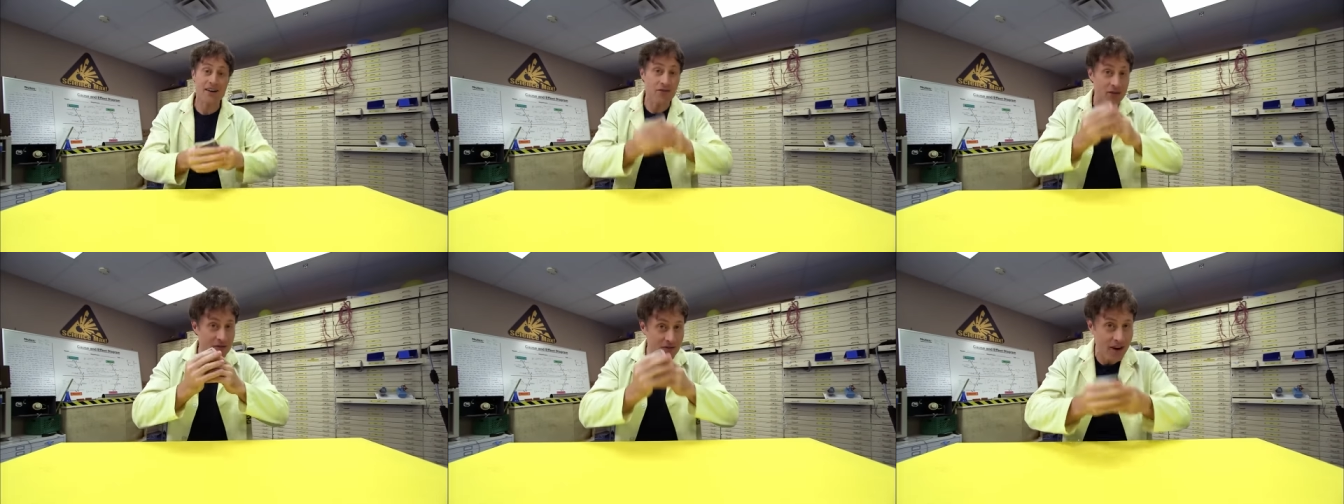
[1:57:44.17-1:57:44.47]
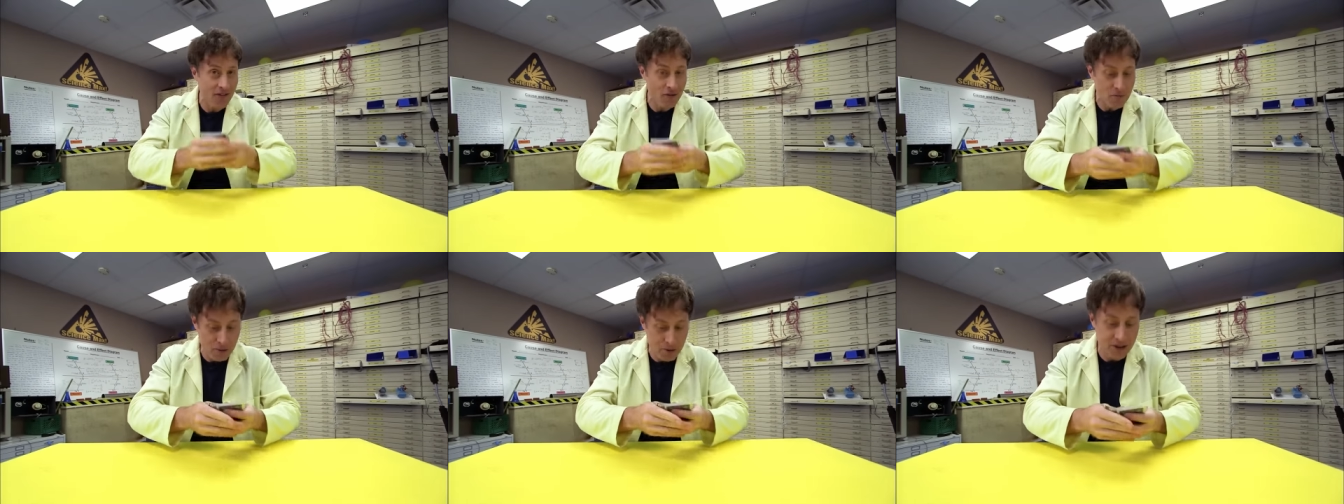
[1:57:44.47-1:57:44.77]
And if
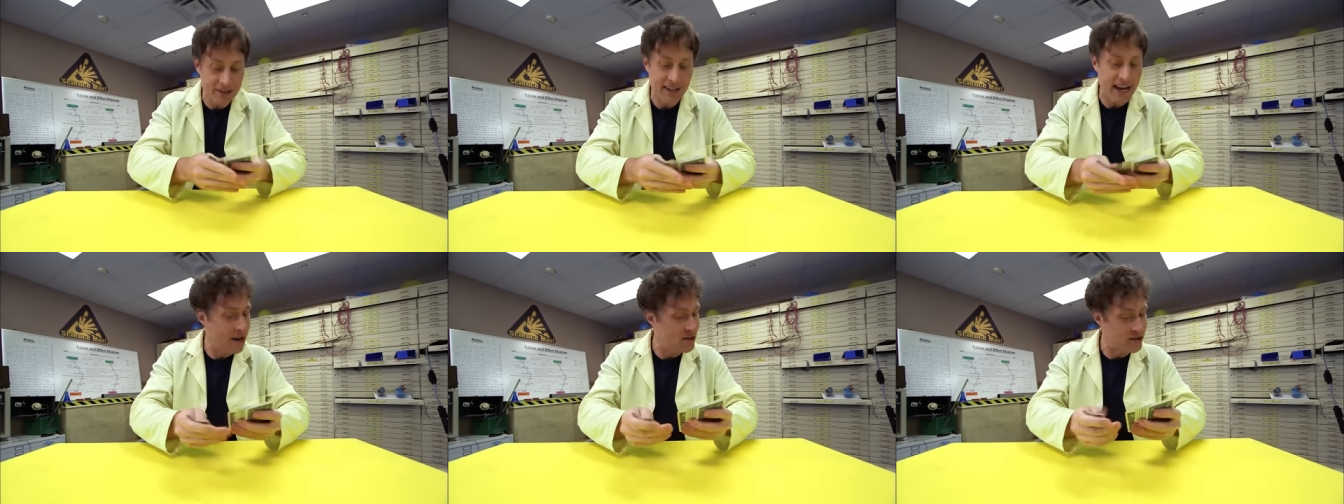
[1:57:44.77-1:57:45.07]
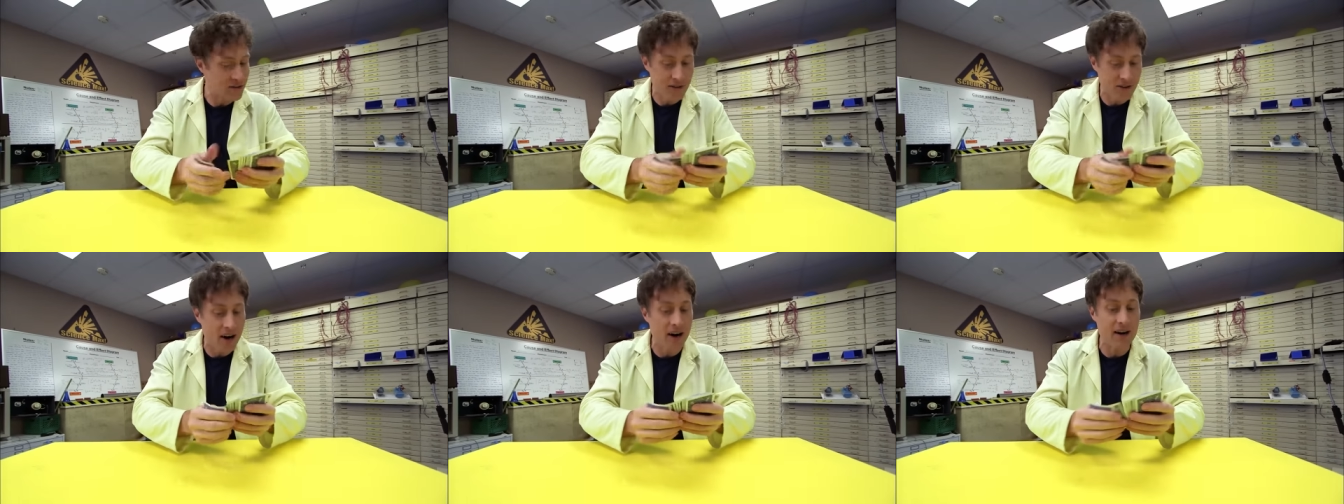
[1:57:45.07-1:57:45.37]
you've never built a
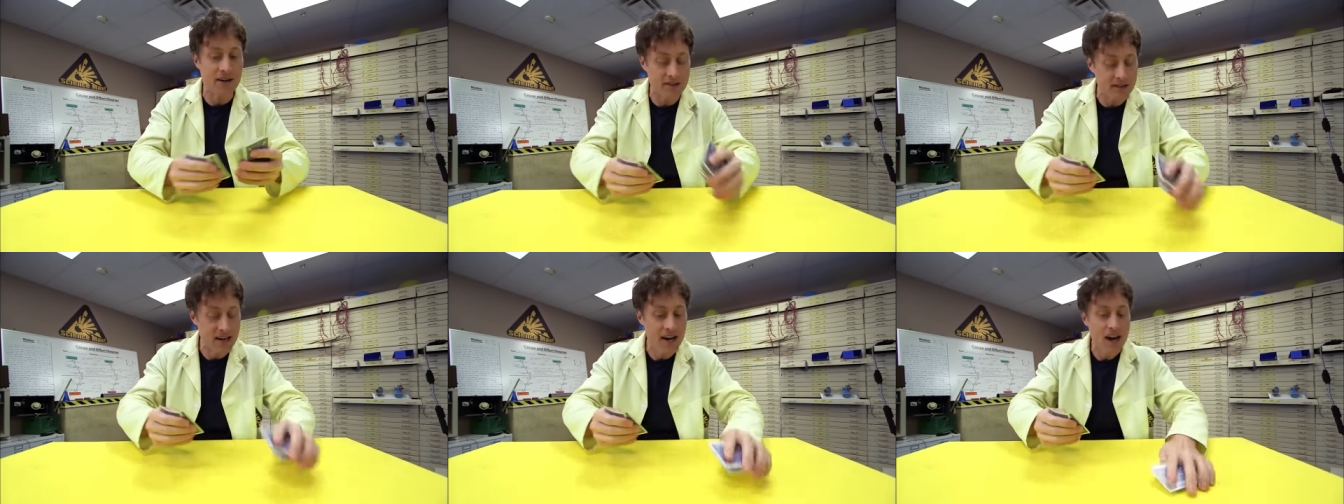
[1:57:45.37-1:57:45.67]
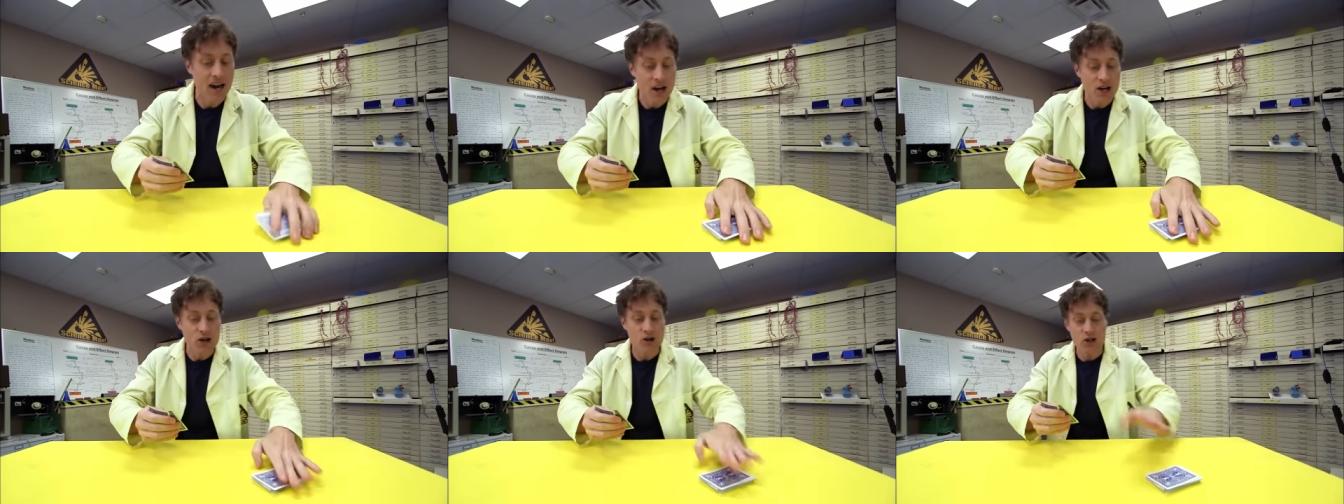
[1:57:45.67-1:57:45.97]
house of cards,
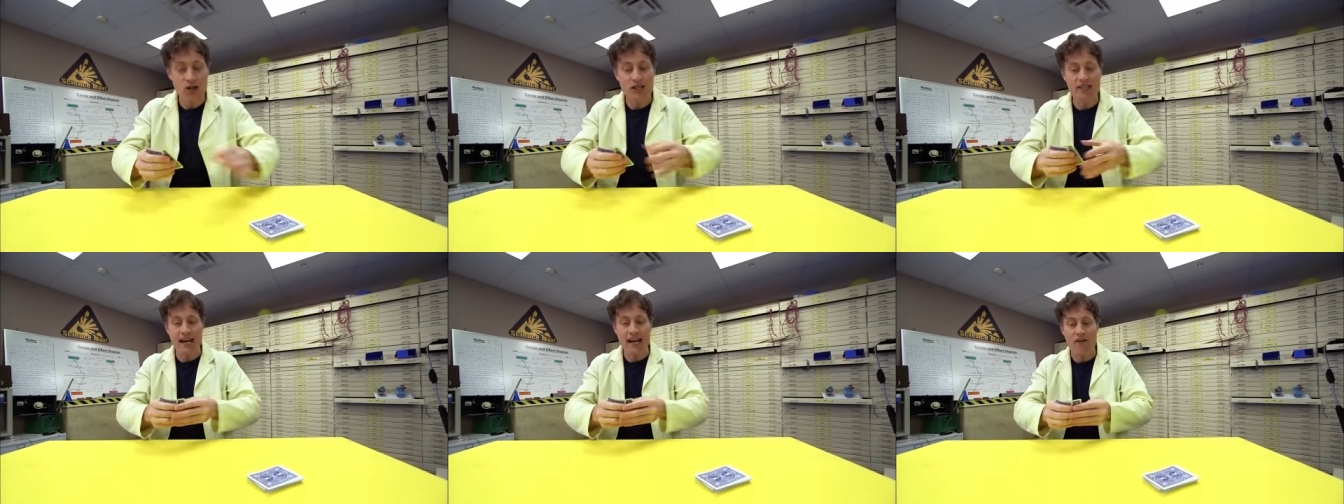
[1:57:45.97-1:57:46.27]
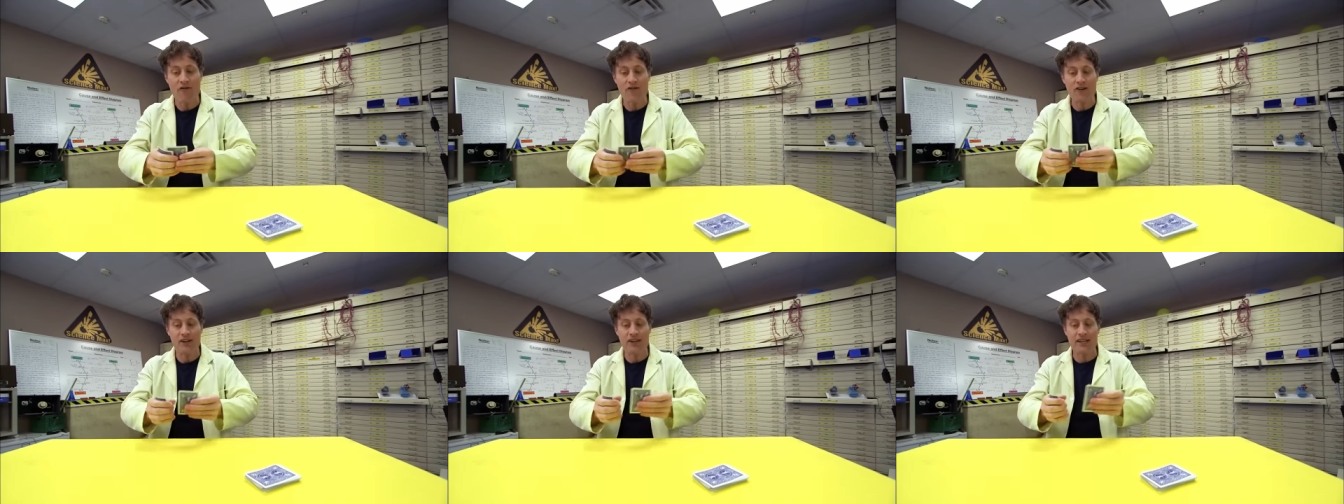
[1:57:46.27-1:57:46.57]
you should
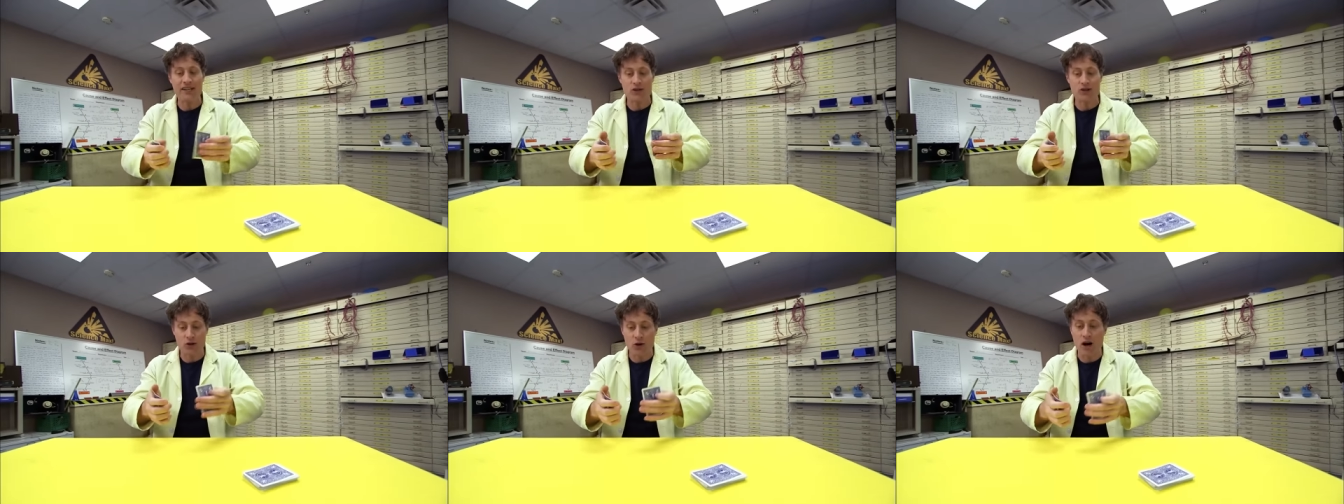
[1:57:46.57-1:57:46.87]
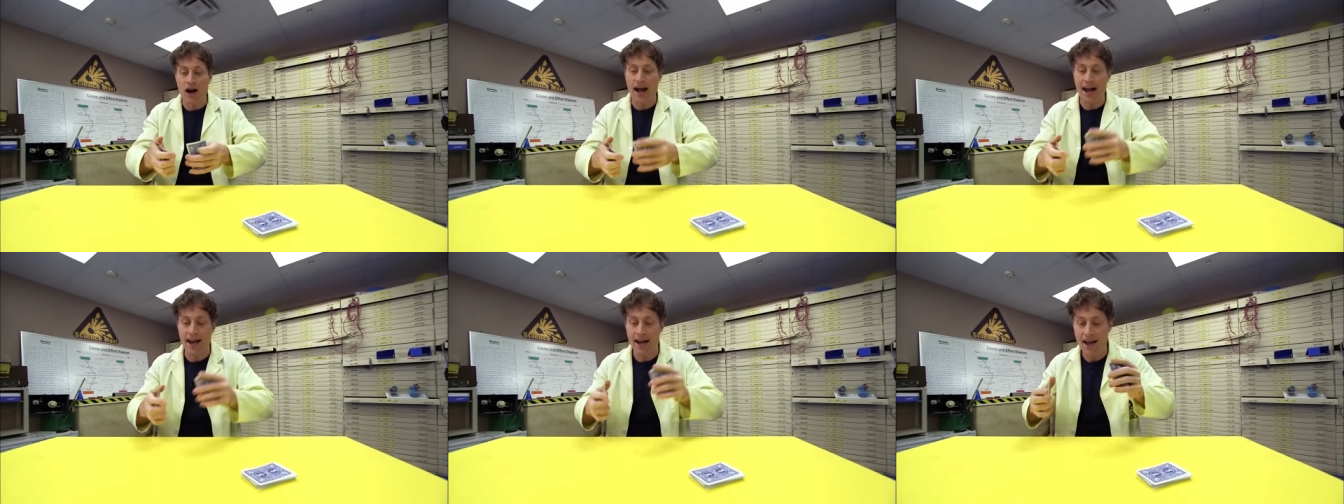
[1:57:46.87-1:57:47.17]
definitely
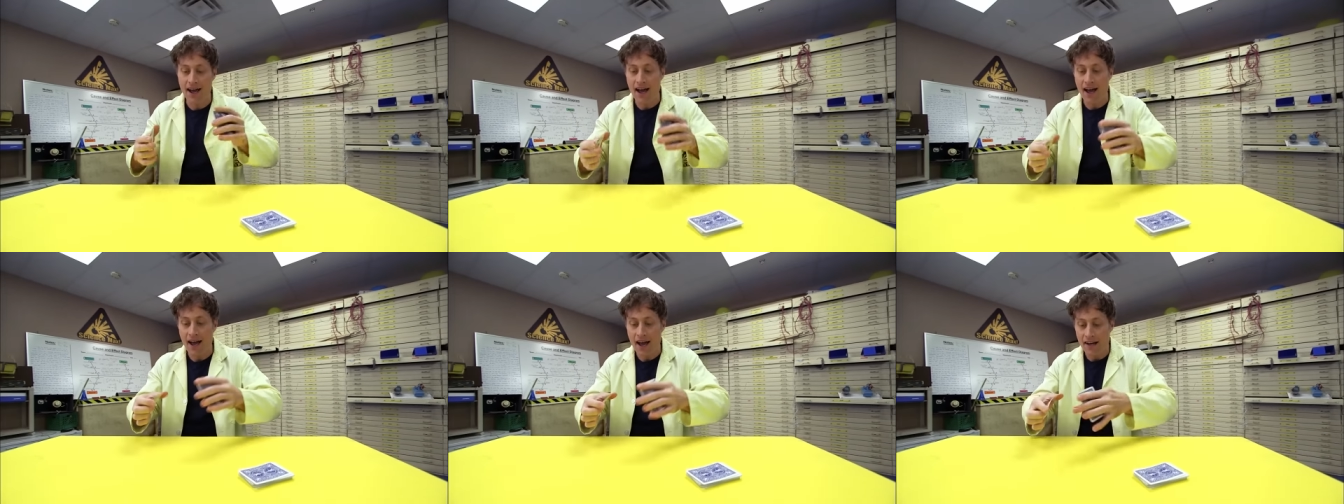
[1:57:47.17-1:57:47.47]
try.